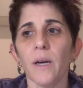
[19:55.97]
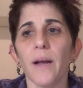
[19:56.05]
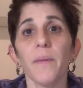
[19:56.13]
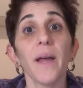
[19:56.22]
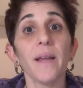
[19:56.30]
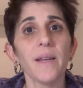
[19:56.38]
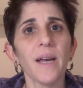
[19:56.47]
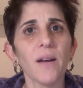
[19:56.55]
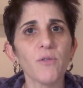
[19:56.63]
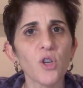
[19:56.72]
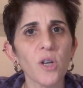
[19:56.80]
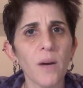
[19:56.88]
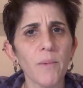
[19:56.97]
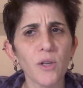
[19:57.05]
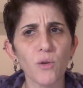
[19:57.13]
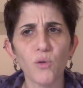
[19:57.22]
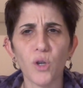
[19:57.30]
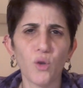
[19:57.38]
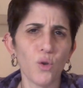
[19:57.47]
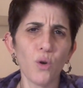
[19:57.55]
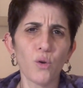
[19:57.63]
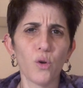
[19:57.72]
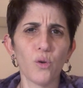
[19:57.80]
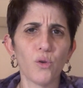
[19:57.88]
and then they have shamans who say
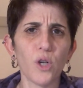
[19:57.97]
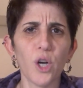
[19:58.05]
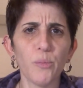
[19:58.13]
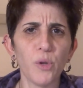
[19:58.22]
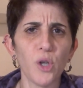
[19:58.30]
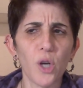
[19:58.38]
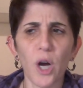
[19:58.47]
don't go to therapy